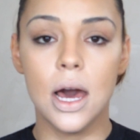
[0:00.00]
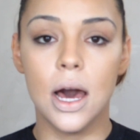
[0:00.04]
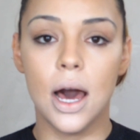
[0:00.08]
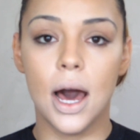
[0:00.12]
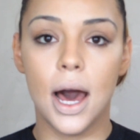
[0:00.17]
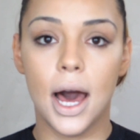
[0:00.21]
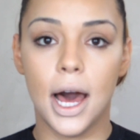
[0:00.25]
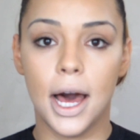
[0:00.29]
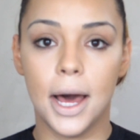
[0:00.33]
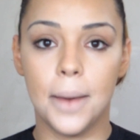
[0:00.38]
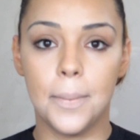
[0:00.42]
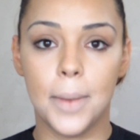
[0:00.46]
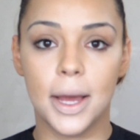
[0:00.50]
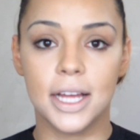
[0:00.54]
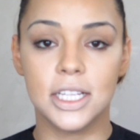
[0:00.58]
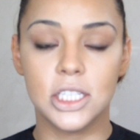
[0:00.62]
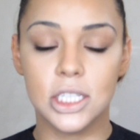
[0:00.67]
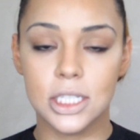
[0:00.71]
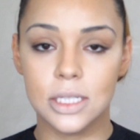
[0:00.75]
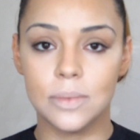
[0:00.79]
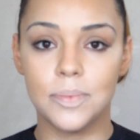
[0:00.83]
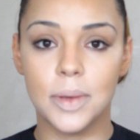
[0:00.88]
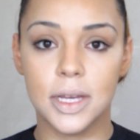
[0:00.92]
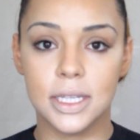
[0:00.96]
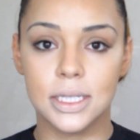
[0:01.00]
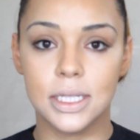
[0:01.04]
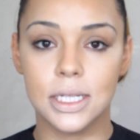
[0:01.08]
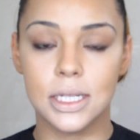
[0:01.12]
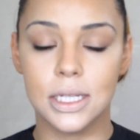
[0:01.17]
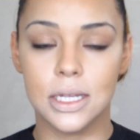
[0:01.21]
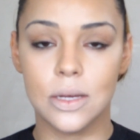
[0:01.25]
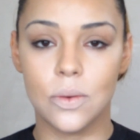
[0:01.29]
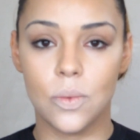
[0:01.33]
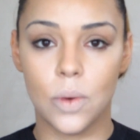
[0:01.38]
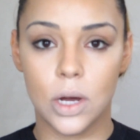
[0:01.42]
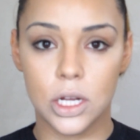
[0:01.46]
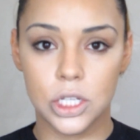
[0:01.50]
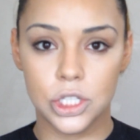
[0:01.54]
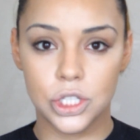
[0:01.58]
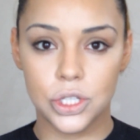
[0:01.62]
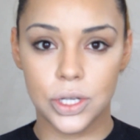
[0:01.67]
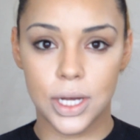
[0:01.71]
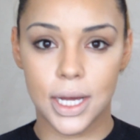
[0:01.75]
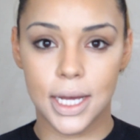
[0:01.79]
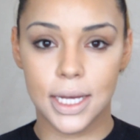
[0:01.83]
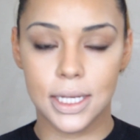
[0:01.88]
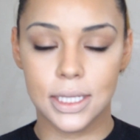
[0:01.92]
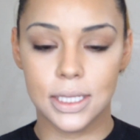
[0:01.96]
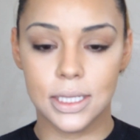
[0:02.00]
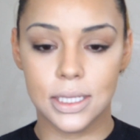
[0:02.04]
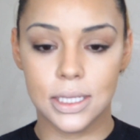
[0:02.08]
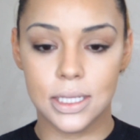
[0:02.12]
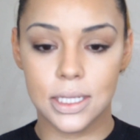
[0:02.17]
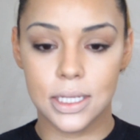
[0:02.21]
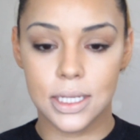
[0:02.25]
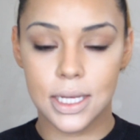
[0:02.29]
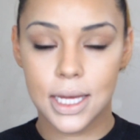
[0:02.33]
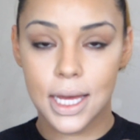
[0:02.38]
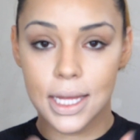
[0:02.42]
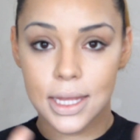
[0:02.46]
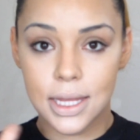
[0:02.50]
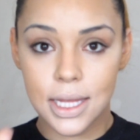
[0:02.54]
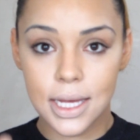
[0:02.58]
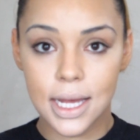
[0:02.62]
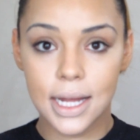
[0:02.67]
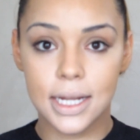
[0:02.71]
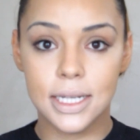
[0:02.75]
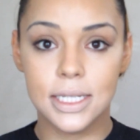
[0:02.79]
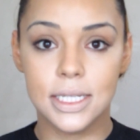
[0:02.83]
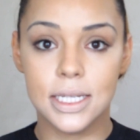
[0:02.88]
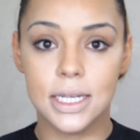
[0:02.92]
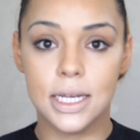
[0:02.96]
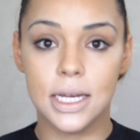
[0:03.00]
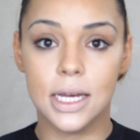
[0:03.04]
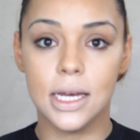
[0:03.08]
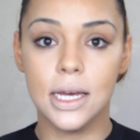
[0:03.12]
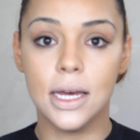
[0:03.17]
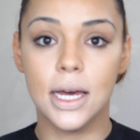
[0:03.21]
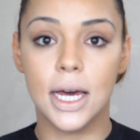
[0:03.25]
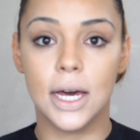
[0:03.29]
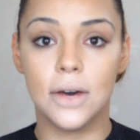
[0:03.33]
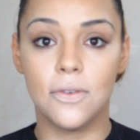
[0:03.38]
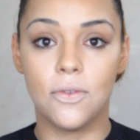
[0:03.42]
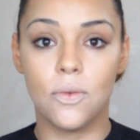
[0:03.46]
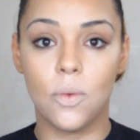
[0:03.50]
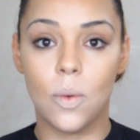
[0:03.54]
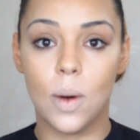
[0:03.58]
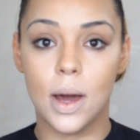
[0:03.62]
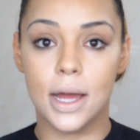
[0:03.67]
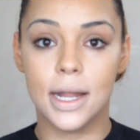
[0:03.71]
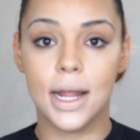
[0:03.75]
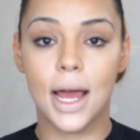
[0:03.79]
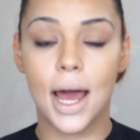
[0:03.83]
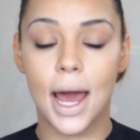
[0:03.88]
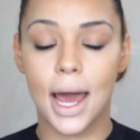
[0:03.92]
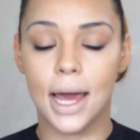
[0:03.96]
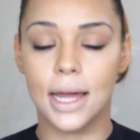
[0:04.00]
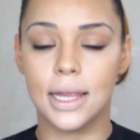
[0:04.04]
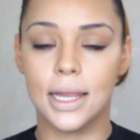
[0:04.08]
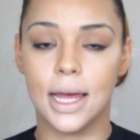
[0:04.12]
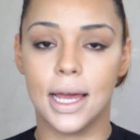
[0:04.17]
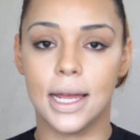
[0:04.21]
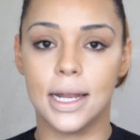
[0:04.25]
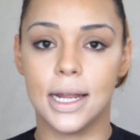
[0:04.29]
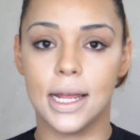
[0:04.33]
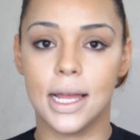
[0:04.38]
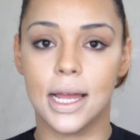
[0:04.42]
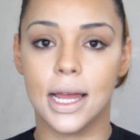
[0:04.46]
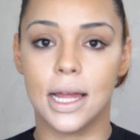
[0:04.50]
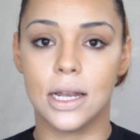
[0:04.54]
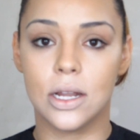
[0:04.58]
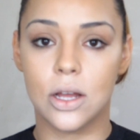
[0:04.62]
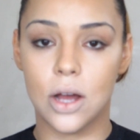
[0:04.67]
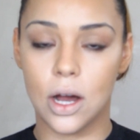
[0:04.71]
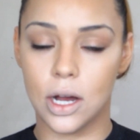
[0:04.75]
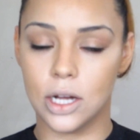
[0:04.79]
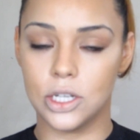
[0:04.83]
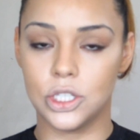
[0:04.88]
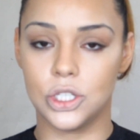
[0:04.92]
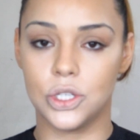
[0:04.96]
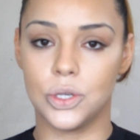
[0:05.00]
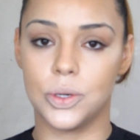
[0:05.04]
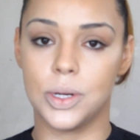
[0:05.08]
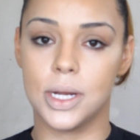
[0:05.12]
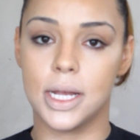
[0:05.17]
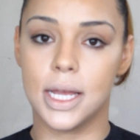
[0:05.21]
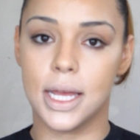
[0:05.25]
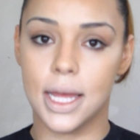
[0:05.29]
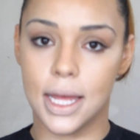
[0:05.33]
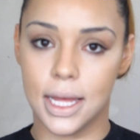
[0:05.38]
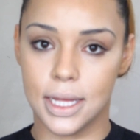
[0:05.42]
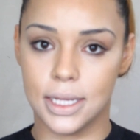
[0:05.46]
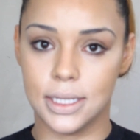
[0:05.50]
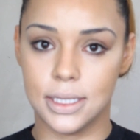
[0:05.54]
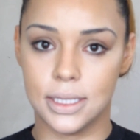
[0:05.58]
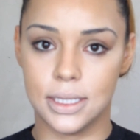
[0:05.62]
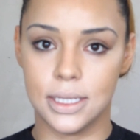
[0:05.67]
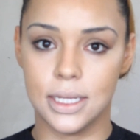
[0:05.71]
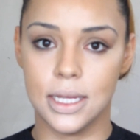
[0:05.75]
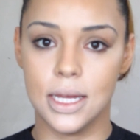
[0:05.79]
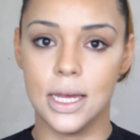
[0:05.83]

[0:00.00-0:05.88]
I just basically want you guys to get the idea of what highlighting and contouring is.